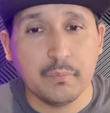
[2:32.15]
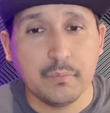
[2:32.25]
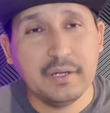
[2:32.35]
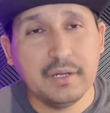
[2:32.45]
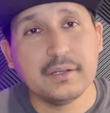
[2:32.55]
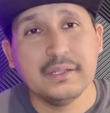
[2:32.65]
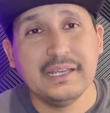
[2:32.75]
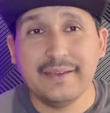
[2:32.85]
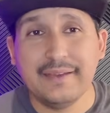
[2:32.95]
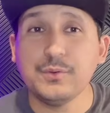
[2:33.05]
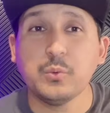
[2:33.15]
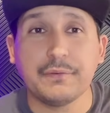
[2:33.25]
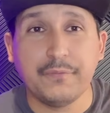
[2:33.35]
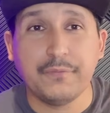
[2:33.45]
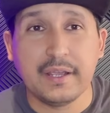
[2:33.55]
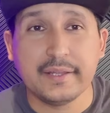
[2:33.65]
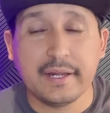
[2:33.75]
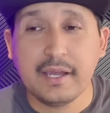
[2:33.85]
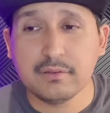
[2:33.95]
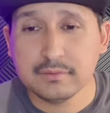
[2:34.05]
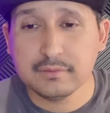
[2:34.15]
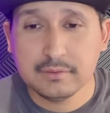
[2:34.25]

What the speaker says: But if you want to find that out,